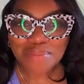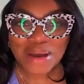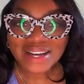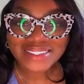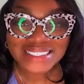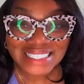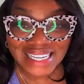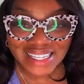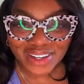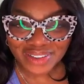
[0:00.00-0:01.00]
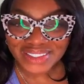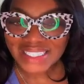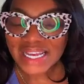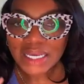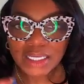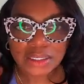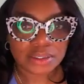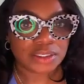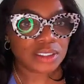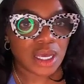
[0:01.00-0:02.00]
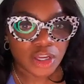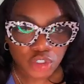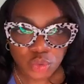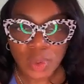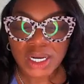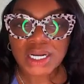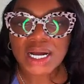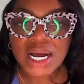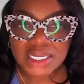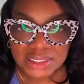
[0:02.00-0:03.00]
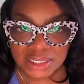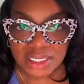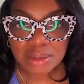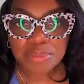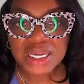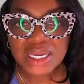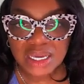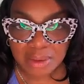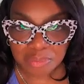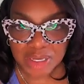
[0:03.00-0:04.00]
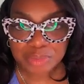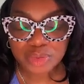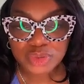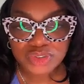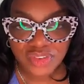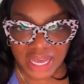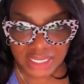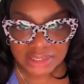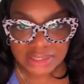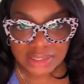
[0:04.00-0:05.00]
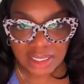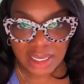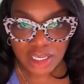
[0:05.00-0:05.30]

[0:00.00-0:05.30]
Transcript: about seniors. You want to constantly be in people's face.